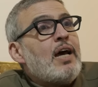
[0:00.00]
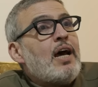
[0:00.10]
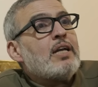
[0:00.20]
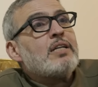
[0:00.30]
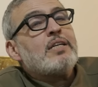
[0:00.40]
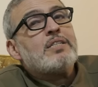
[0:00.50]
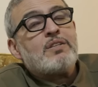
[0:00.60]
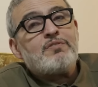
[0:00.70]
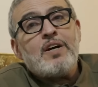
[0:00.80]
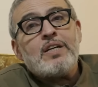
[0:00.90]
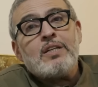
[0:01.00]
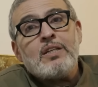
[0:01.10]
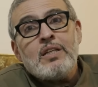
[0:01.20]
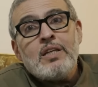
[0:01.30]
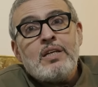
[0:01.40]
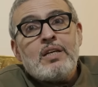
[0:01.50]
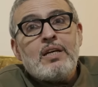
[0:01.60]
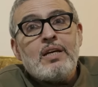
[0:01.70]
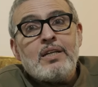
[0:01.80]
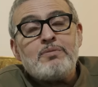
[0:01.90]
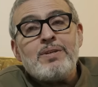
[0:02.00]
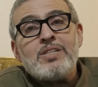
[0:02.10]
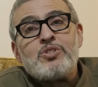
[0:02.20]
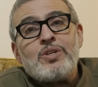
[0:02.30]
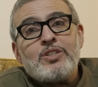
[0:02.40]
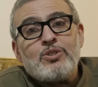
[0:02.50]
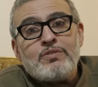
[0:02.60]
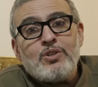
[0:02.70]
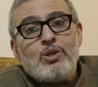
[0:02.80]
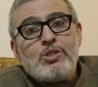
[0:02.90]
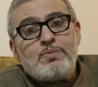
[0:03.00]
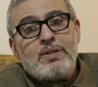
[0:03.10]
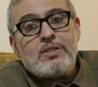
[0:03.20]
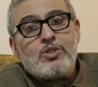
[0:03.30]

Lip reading: and is the final administrator of the hospital.